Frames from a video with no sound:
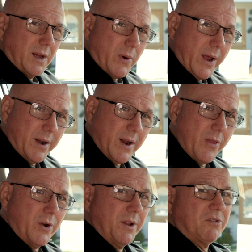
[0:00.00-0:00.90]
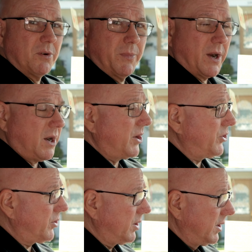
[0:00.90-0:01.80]
All right, another instrument on
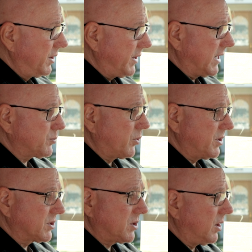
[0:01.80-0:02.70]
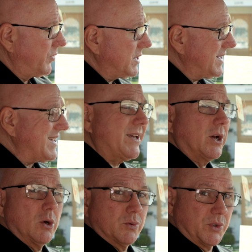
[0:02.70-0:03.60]
your dashboard is called the
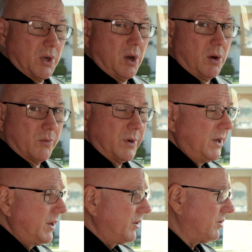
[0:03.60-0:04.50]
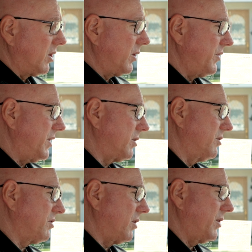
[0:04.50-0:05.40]
Eco Zone. So the Eco
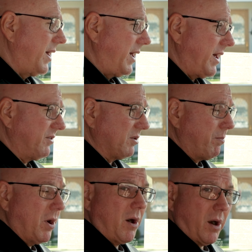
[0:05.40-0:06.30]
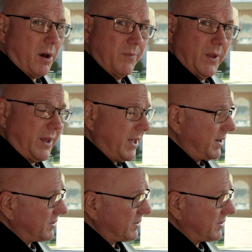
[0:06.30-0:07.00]
Zone has a bar, and it's